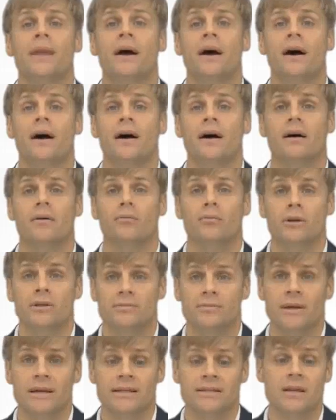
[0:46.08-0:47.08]
Uh,
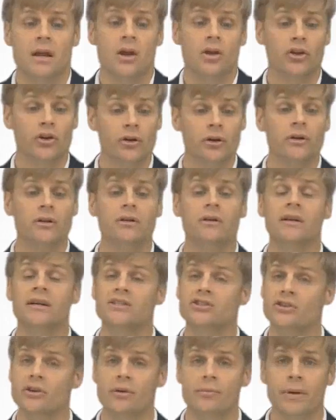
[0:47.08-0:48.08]
which means you're going to look
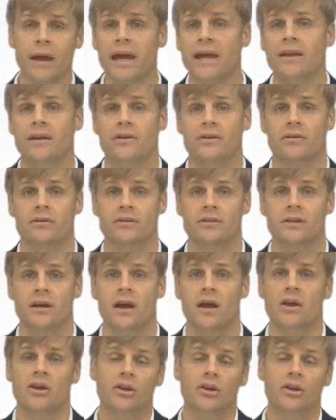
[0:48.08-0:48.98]
at your competitors.